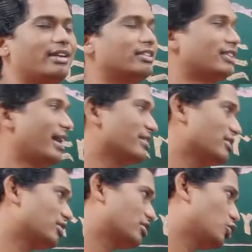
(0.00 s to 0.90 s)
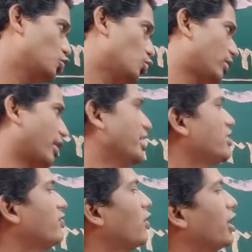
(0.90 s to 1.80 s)
scientists give
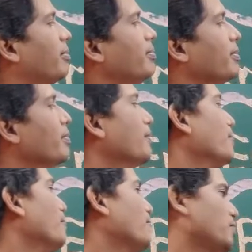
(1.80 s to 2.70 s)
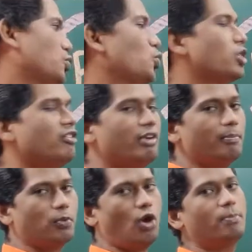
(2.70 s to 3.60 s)
credits for him to give a
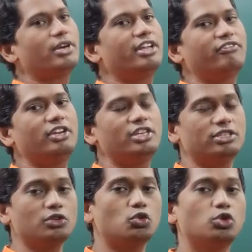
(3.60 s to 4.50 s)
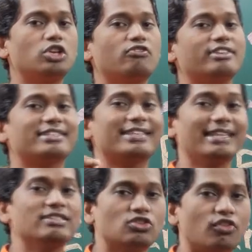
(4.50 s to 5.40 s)
proper definition, to give a
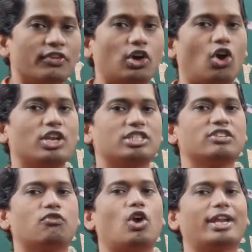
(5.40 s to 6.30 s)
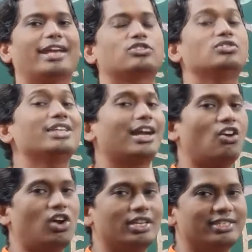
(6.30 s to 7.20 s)
sense of ecology, what actually
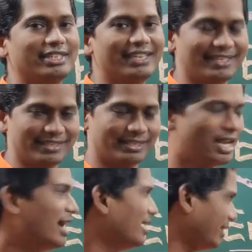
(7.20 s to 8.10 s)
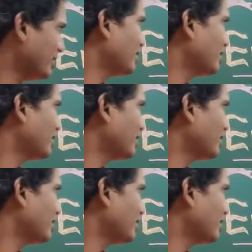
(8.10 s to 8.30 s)
ecology is. Let us